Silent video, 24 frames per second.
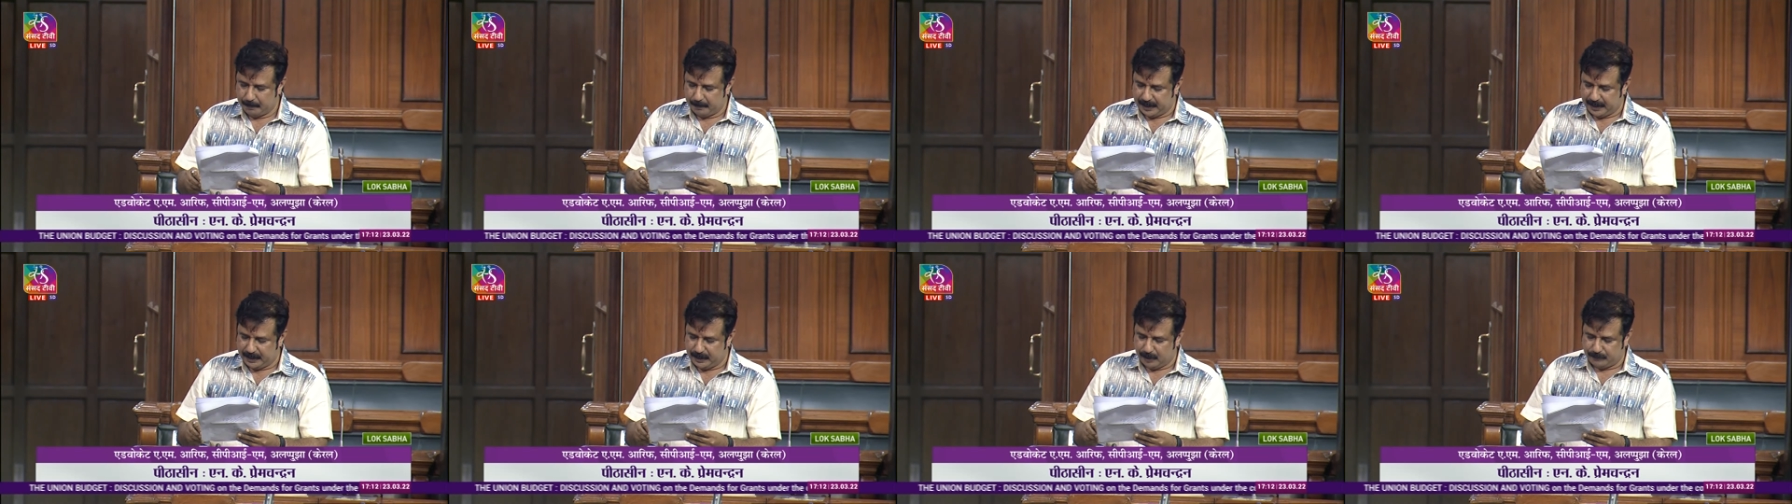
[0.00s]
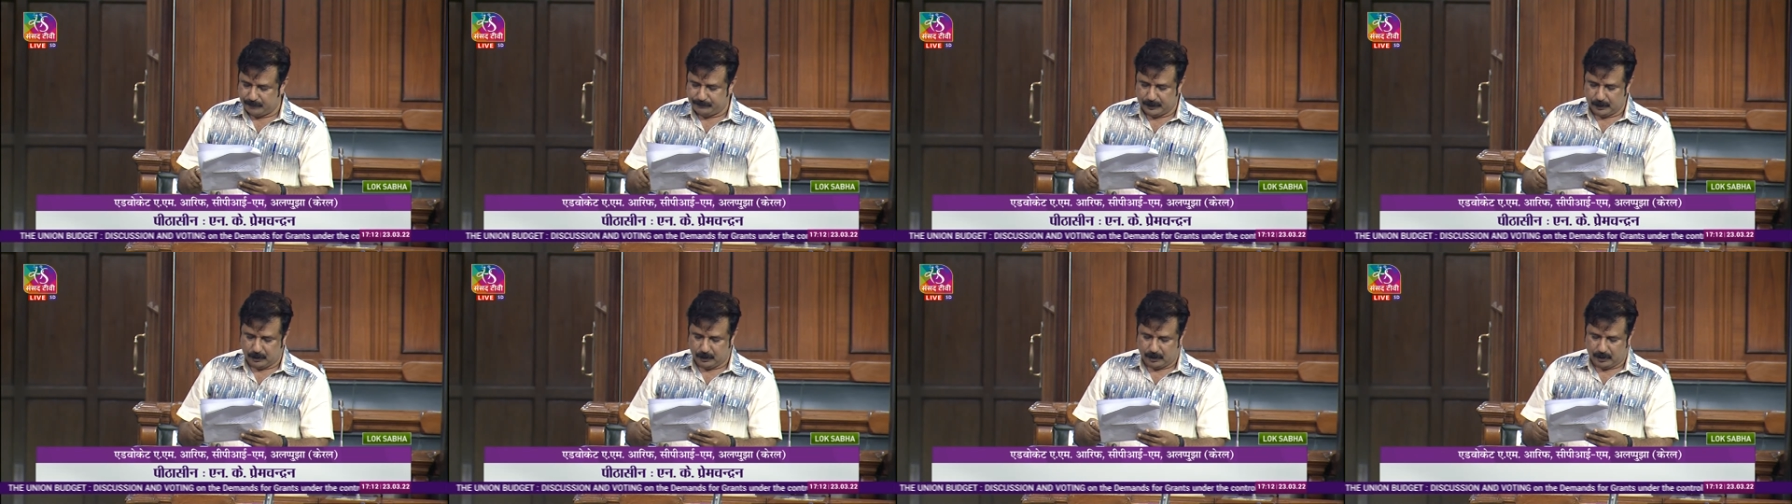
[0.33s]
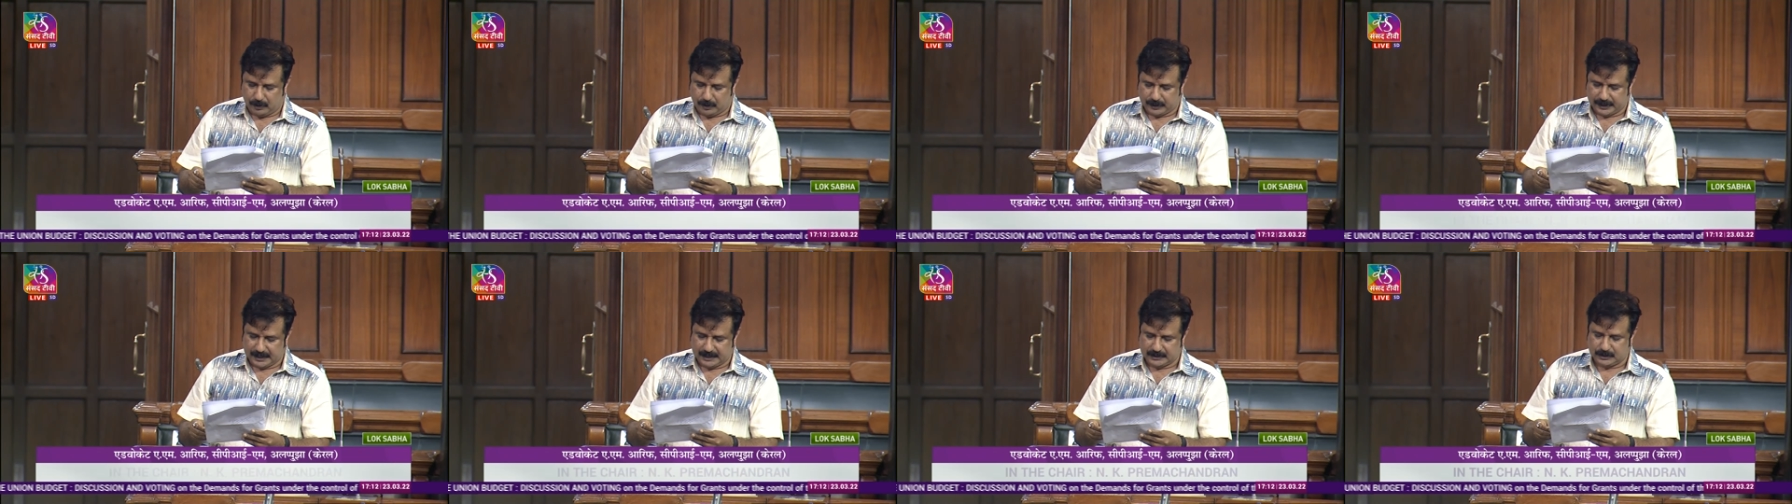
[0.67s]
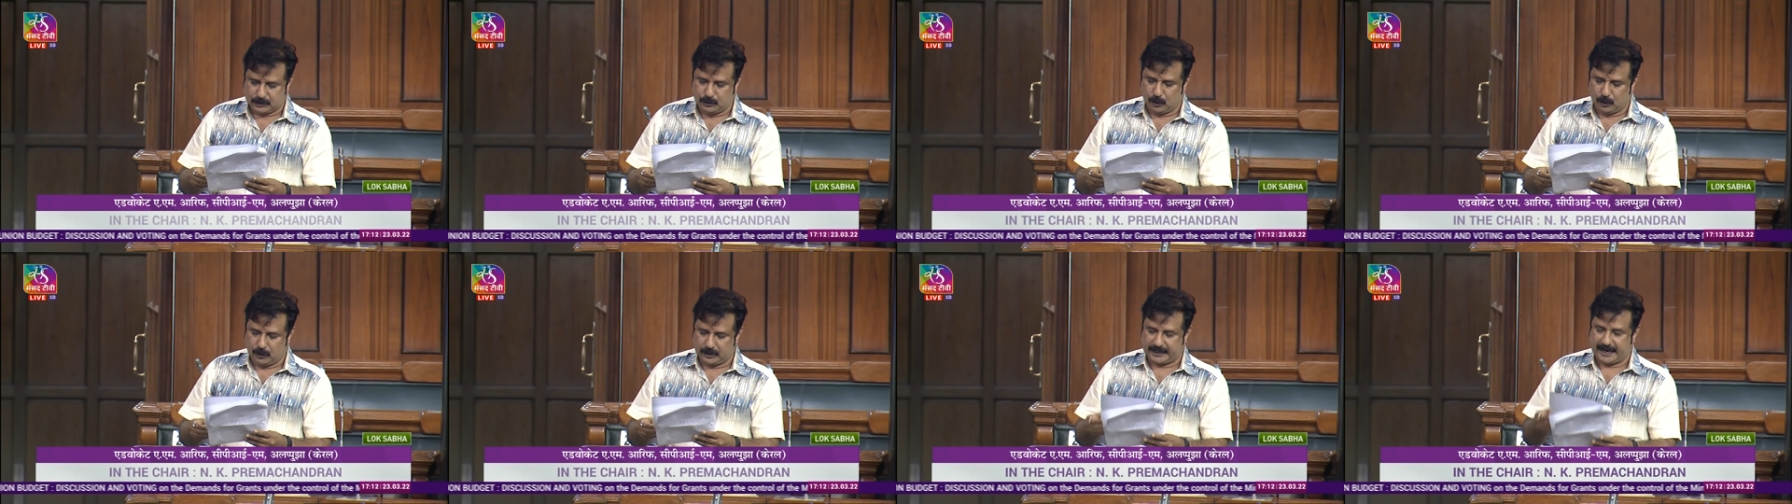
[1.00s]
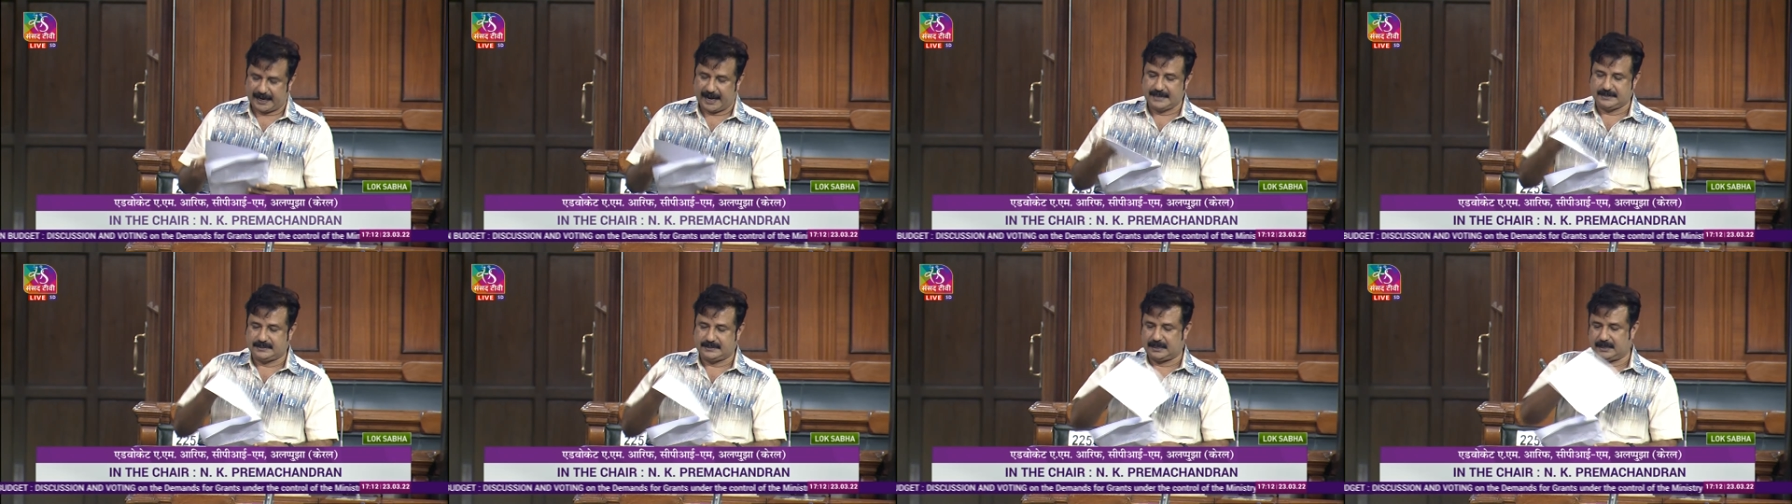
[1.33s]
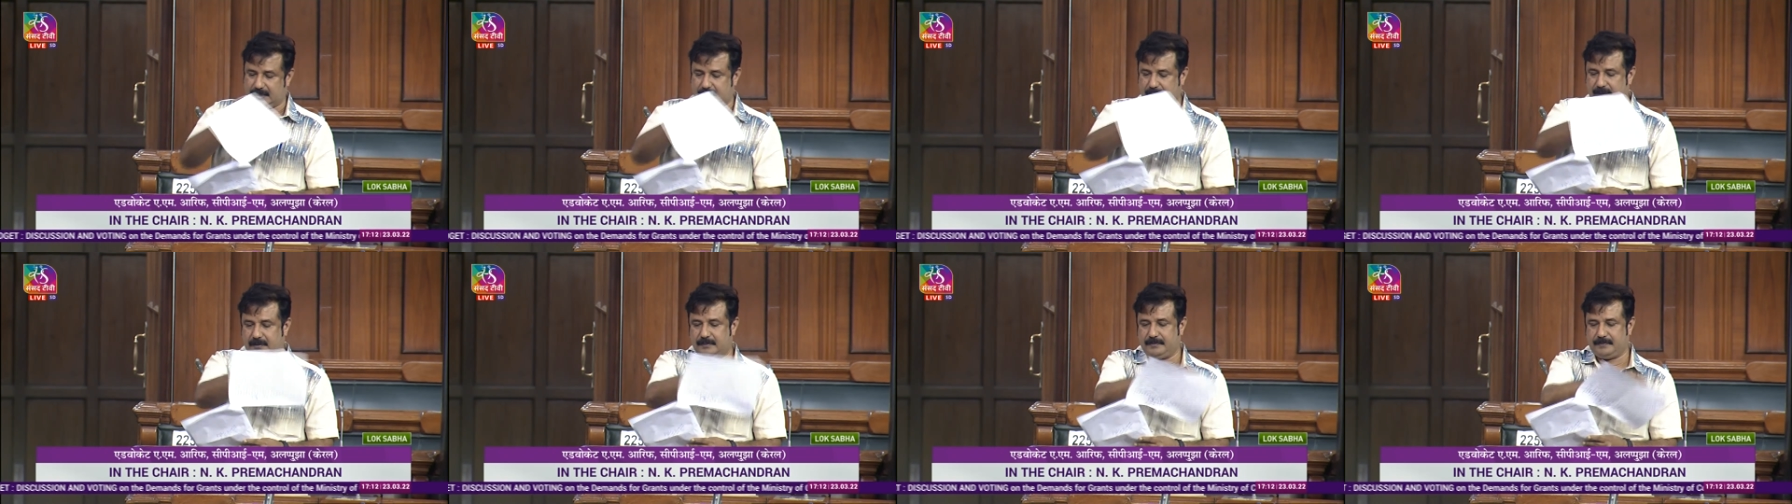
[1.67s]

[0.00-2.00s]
many of the orders got cancelled.